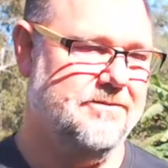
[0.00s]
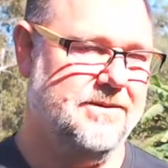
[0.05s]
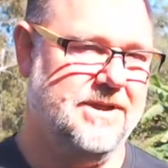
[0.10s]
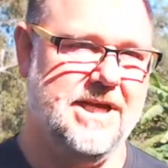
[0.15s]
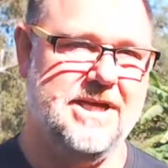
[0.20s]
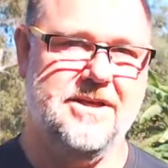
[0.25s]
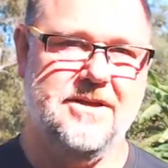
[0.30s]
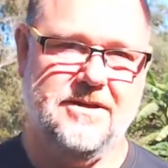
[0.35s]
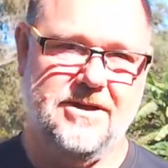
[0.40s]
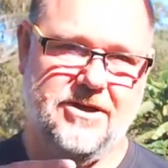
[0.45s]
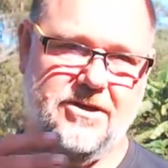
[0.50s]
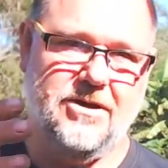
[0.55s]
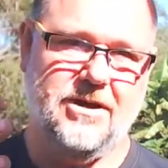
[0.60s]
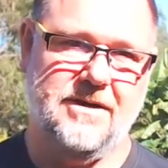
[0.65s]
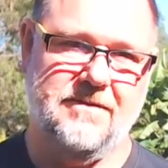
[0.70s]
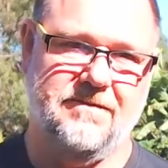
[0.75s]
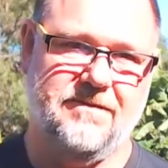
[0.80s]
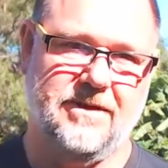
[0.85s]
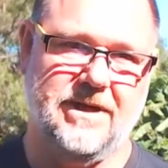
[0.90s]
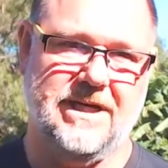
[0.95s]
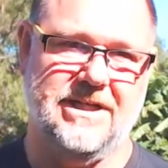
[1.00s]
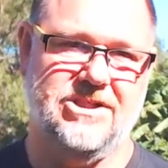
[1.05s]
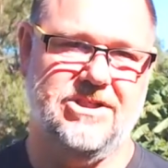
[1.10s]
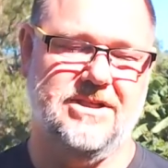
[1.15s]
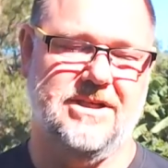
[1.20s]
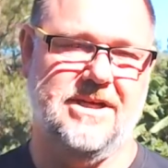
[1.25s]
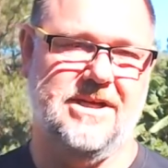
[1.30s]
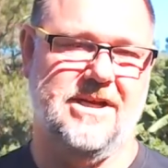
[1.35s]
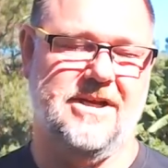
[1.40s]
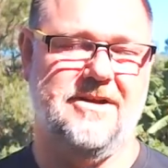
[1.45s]
then you've got
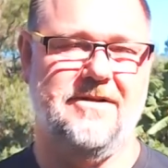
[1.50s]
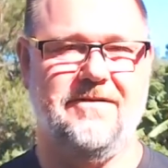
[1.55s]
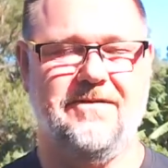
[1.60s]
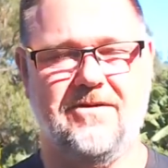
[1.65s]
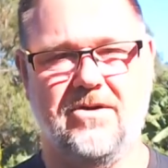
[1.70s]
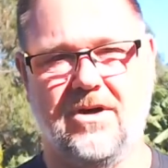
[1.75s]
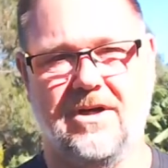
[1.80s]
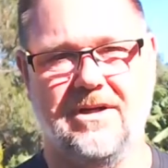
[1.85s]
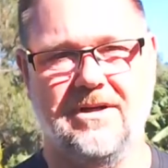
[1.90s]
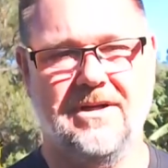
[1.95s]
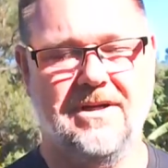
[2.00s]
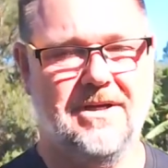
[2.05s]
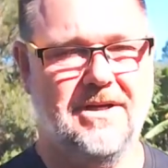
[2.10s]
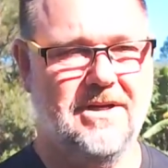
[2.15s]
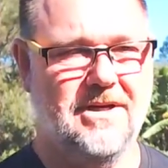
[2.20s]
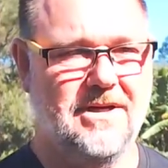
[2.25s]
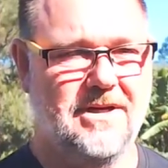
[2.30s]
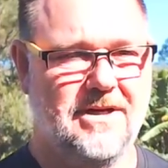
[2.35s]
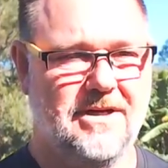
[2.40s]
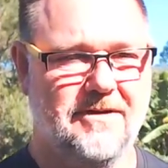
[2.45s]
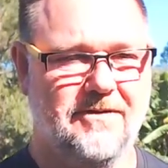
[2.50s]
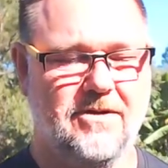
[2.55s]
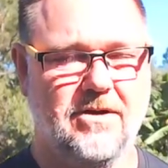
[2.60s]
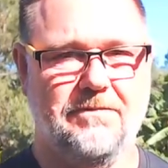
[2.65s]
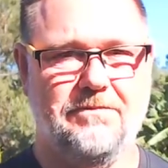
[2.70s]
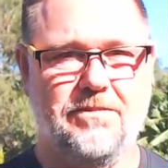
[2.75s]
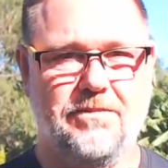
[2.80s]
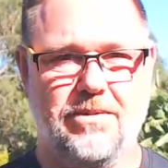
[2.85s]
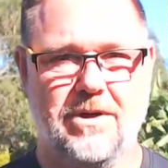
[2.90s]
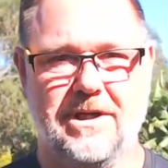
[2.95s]
inflation, and then you've got
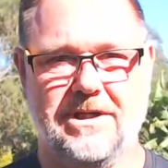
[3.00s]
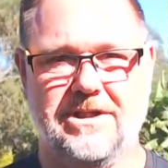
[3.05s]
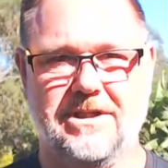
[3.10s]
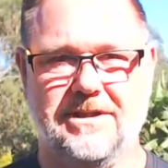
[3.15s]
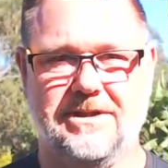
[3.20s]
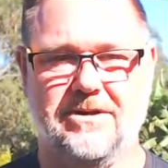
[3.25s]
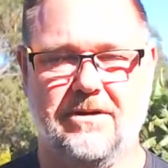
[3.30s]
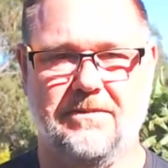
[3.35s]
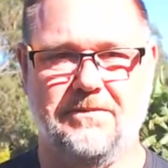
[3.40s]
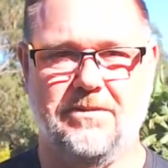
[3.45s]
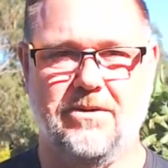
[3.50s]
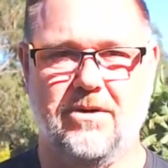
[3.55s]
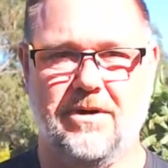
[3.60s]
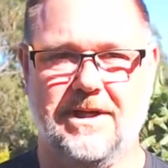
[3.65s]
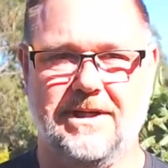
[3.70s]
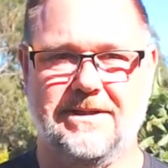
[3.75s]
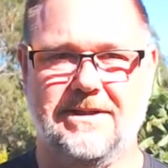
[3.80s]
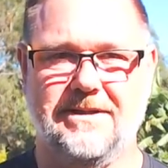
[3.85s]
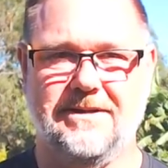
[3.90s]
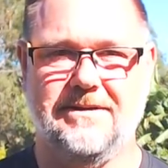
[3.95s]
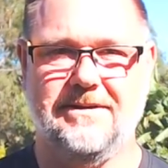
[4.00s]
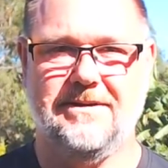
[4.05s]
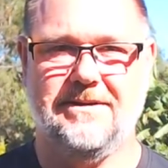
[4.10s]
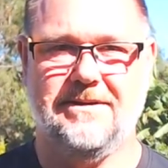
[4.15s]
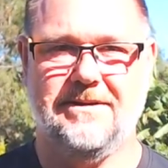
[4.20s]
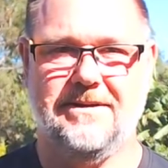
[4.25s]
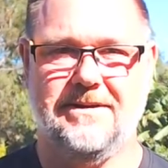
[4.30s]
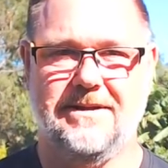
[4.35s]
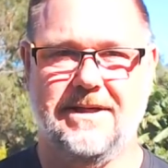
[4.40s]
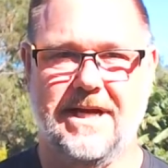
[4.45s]
pressures on
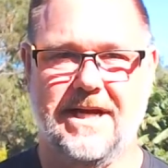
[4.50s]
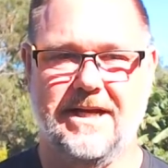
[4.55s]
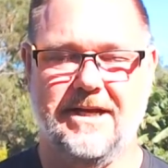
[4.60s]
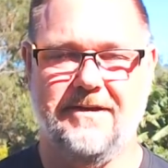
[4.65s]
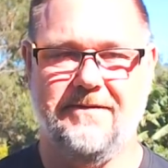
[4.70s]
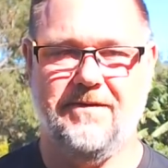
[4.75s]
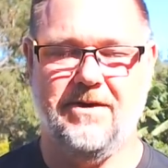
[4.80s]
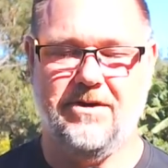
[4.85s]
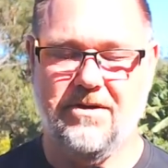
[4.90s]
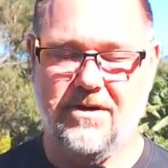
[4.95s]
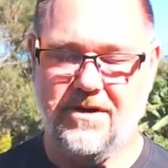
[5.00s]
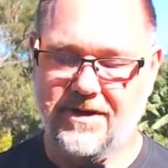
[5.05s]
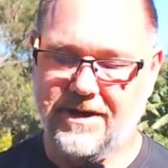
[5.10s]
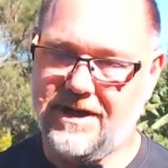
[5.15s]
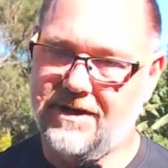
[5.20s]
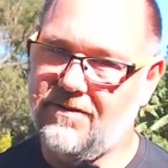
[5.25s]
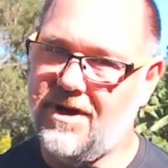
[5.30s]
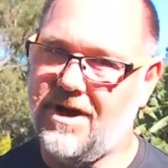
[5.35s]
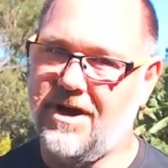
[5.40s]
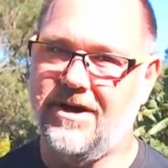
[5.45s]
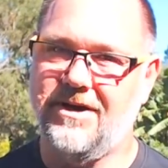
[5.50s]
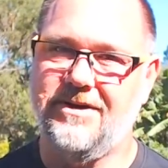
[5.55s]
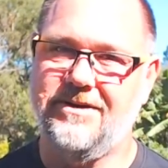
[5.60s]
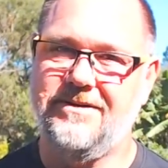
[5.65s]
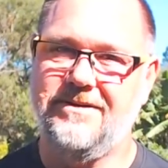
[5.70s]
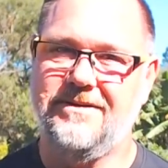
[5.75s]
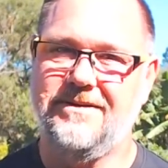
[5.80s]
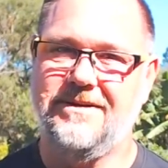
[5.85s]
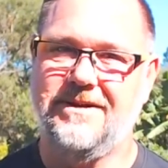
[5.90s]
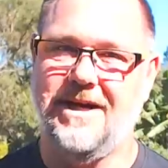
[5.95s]
prices. And if you're growing your own,
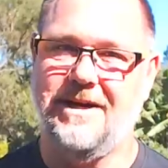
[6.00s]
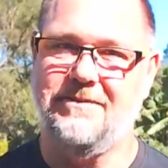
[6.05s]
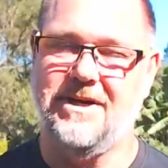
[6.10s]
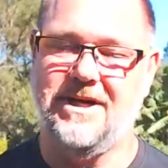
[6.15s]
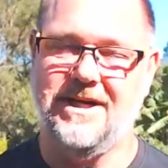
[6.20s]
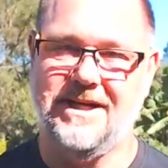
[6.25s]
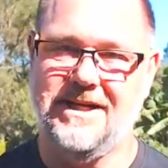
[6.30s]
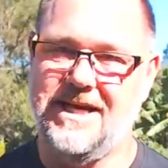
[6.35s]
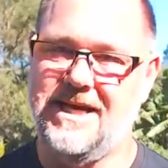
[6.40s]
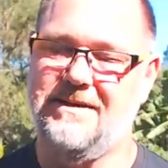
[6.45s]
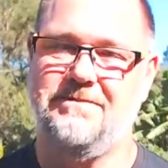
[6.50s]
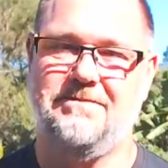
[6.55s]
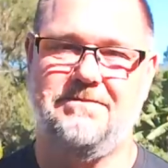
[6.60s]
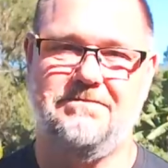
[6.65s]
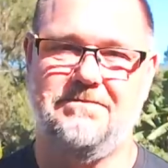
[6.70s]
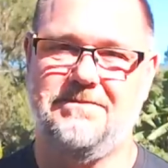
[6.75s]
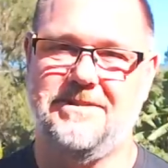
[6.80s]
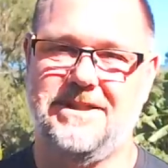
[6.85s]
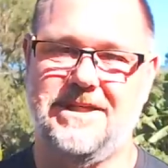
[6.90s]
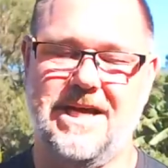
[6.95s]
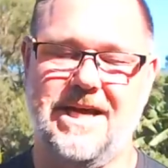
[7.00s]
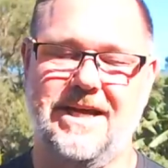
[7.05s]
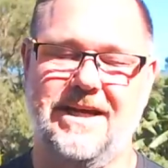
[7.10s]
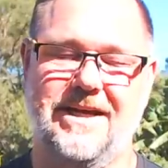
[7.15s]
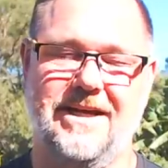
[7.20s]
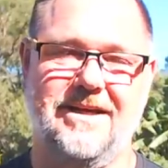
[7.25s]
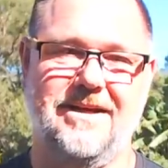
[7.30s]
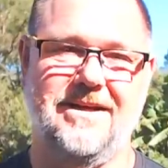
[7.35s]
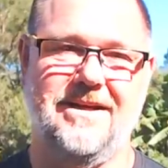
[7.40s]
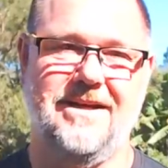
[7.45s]
I'm going to keep saying
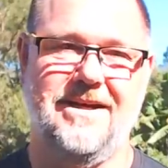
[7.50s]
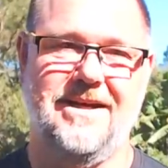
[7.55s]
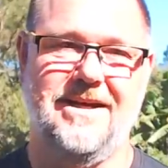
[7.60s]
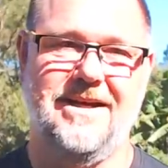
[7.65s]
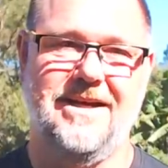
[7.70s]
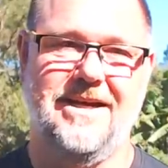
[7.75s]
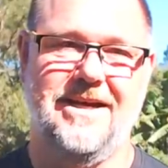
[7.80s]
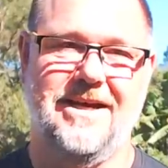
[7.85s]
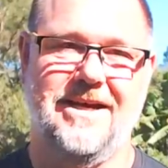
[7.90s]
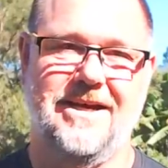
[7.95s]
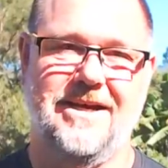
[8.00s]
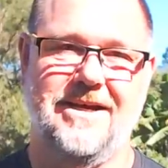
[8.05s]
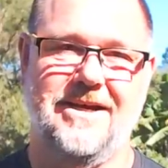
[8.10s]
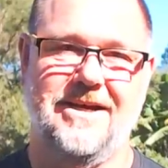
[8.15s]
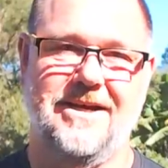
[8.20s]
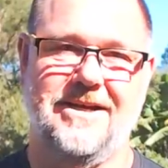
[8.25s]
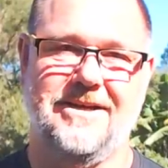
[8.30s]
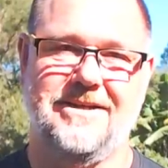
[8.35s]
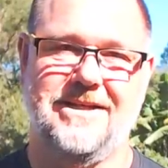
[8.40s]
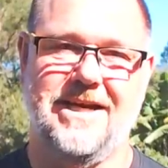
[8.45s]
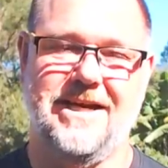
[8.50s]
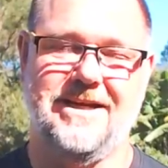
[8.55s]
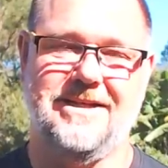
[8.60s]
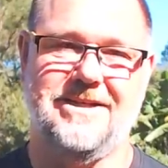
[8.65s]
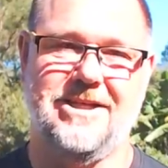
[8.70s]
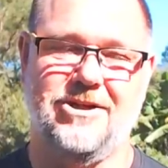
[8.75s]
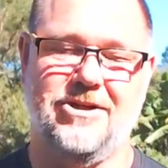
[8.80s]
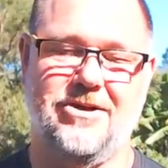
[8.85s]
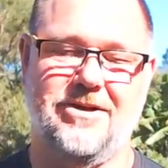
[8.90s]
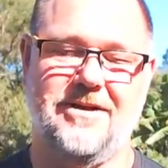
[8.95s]
it, it takes
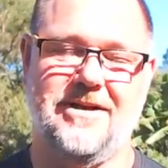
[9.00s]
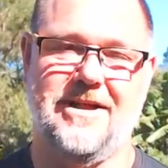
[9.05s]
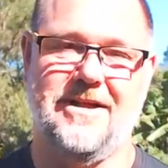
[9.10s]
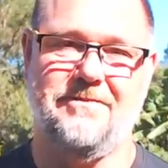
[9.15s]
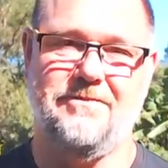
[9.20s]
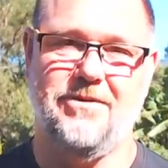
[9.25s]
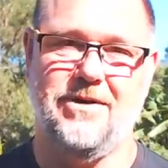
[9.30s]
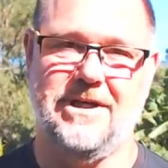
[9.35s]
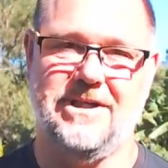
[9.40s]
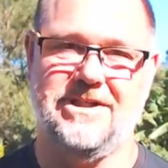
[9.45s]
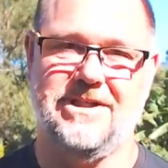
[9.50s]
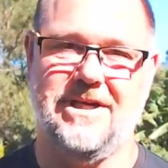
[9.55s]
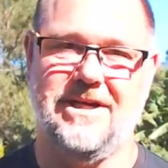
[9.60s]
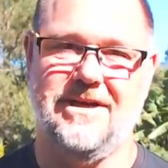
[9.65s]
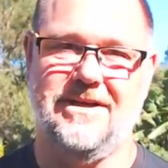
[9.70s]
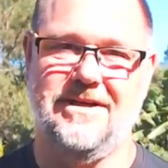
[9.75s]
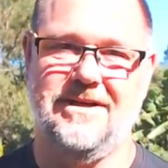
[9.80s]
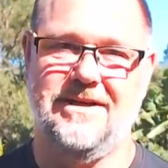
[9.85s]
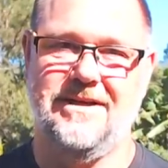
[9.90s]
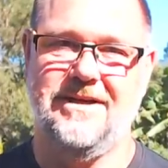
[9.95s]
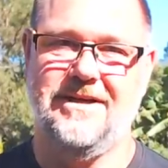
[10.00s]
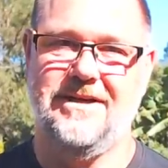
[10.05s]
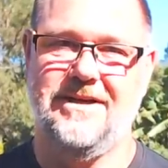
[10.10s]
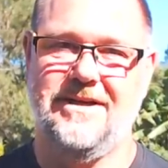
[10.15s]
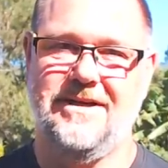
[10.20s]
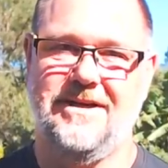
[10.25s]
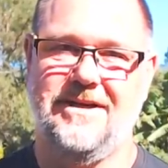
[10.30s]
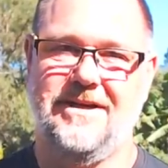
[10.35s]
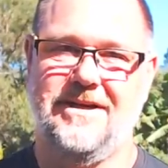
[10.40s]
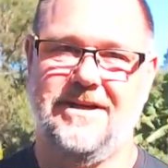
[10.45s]
a lot of that pressure,
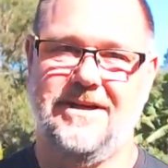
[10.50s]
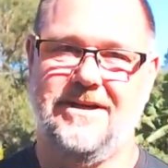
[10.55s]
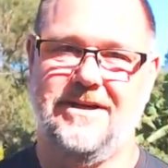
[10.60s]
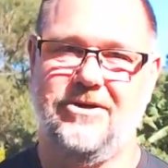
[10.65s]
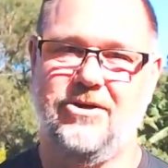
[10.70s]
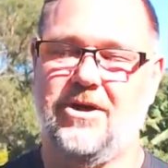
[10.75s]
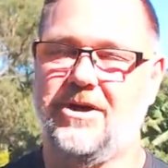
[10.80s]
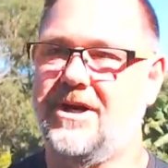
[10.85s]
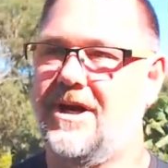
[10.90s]
not